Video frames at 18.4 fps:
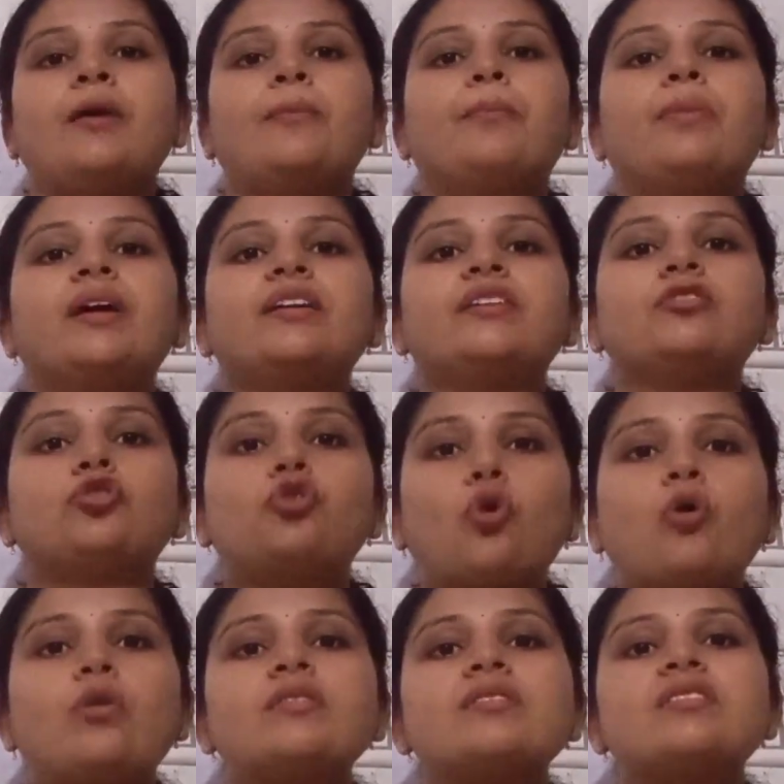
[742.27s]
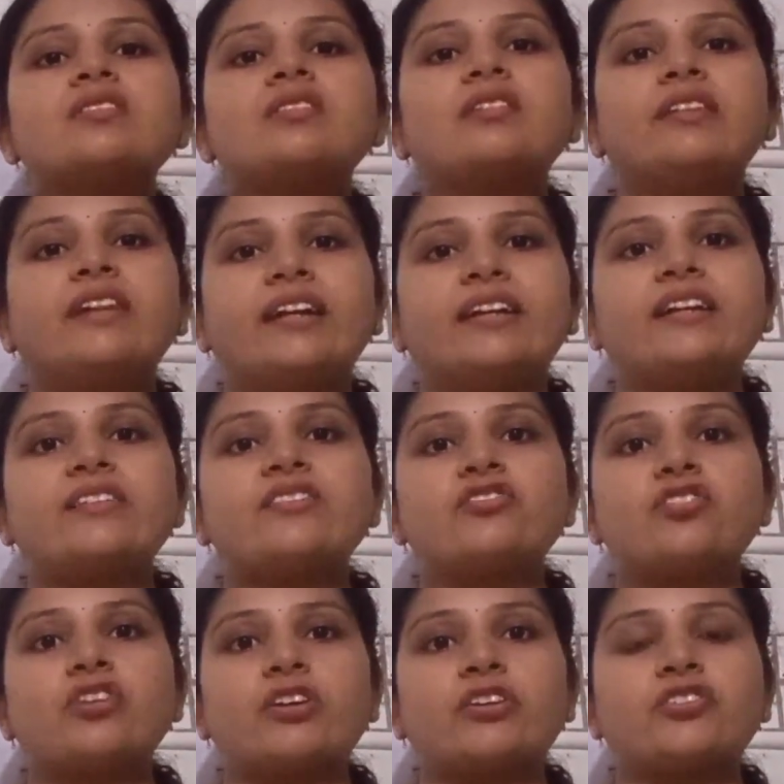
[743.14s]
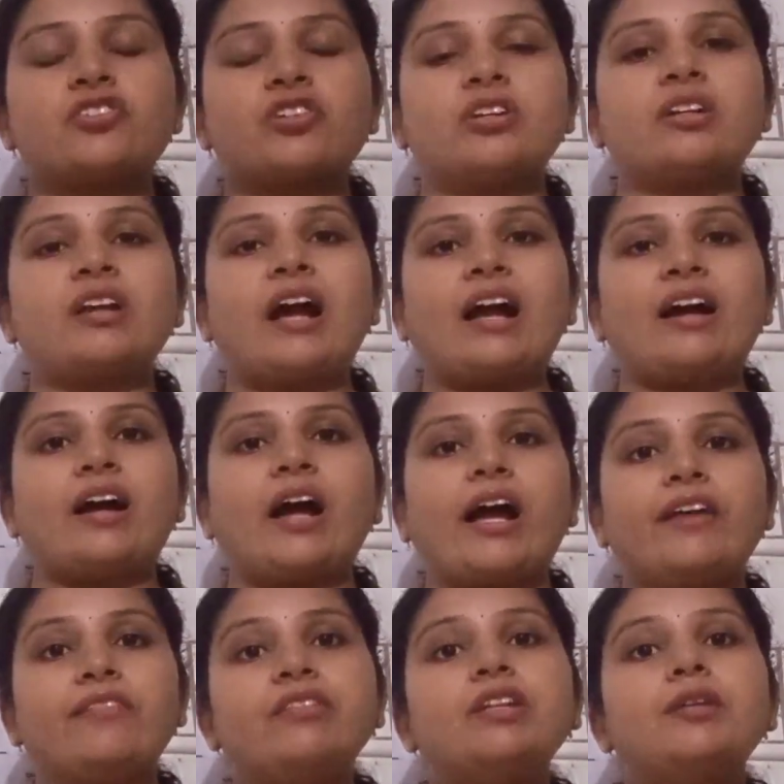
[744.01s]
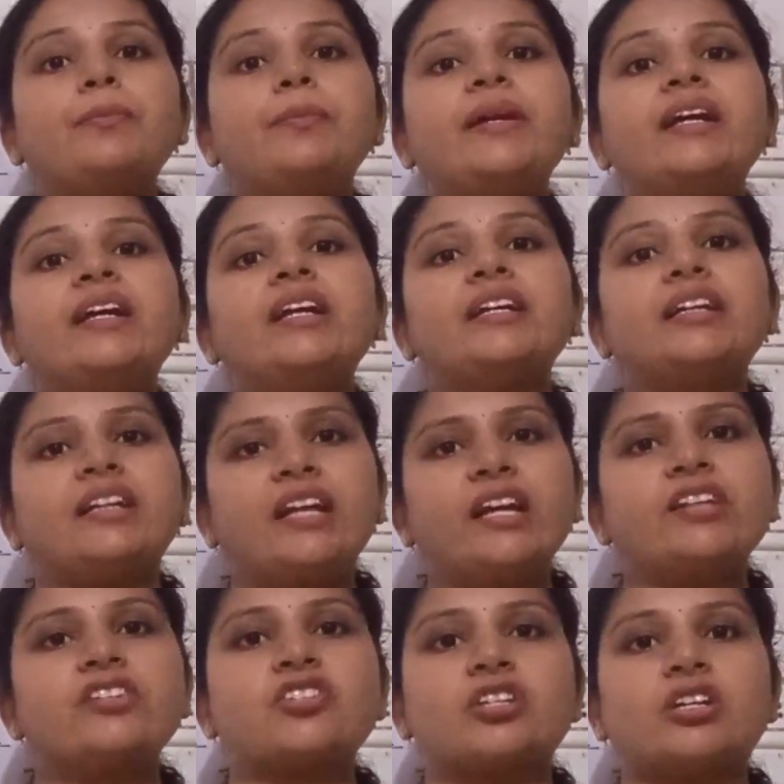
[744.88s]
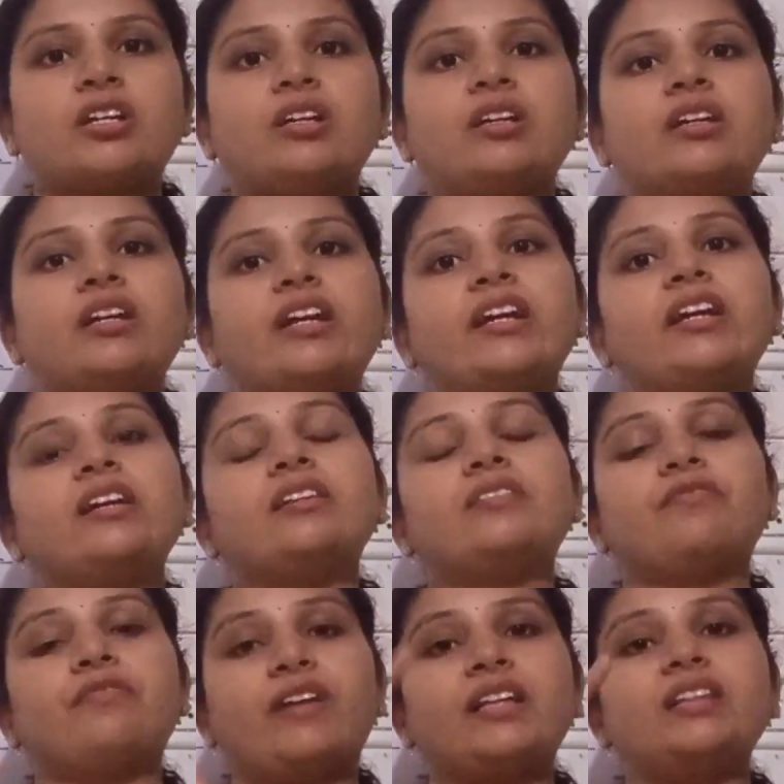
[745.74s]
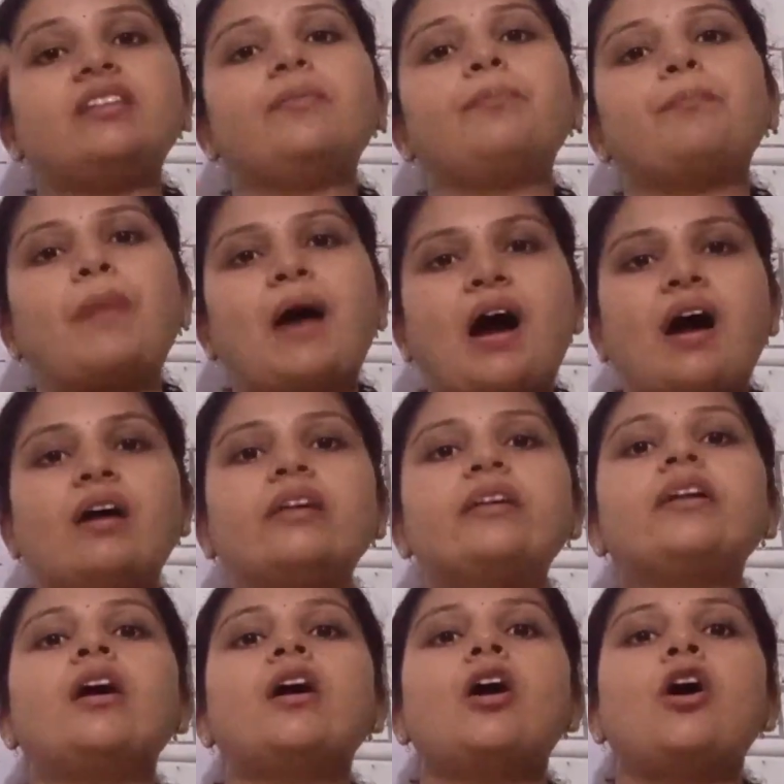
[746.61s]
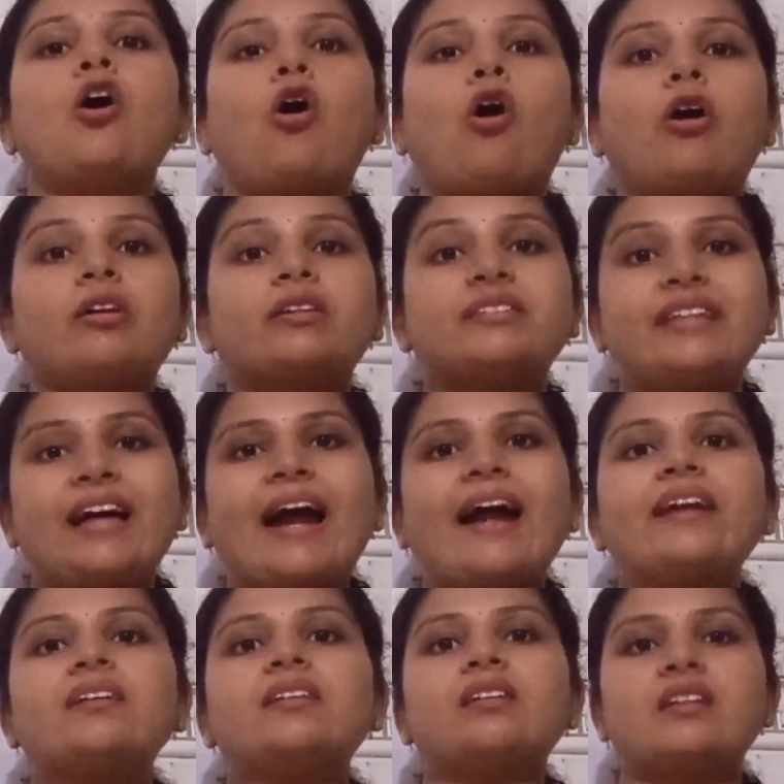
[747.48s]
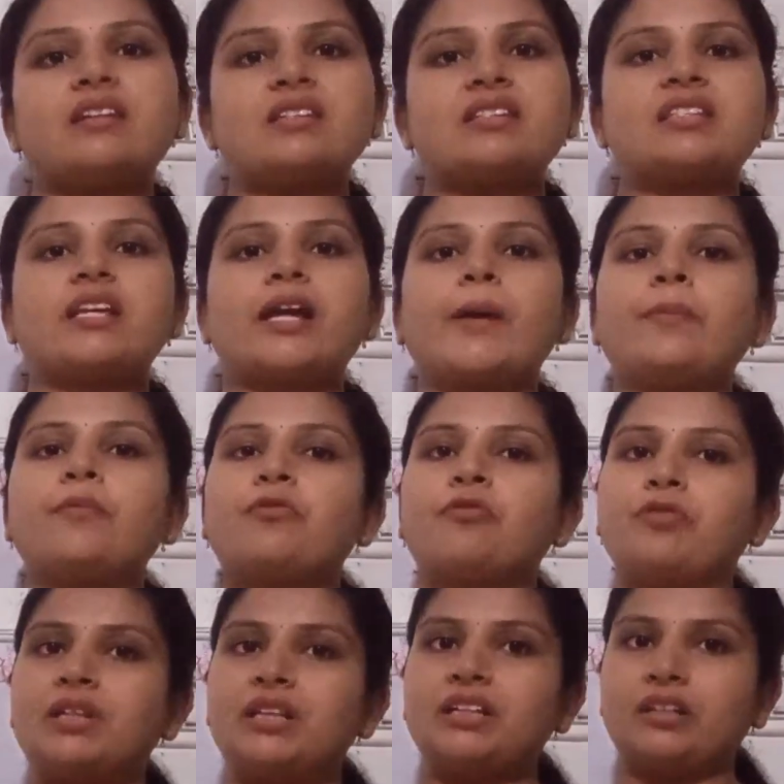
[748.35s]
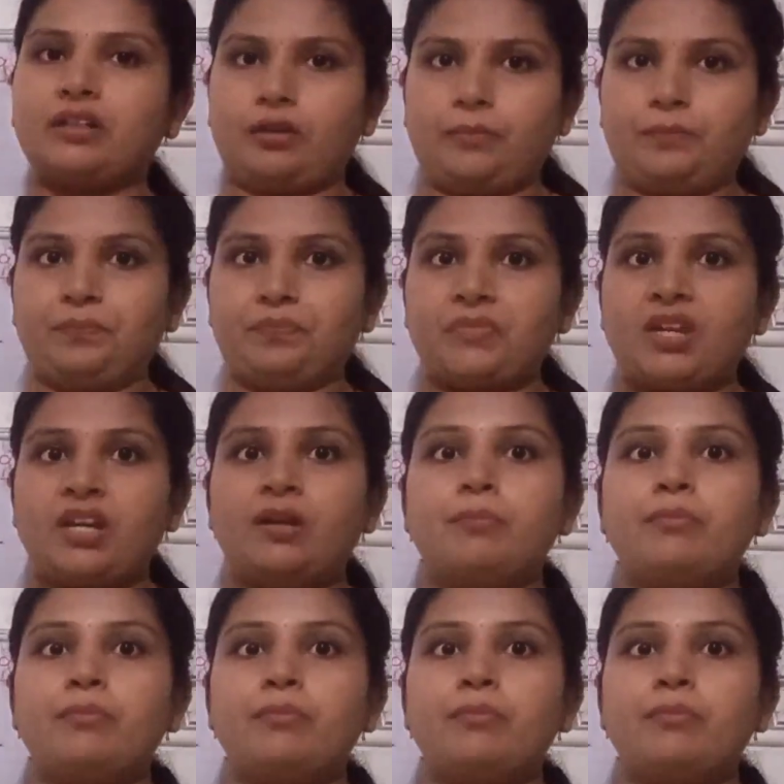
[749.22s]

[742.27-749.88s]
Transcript: But those data structure I will be teaching when the part or that concept will come,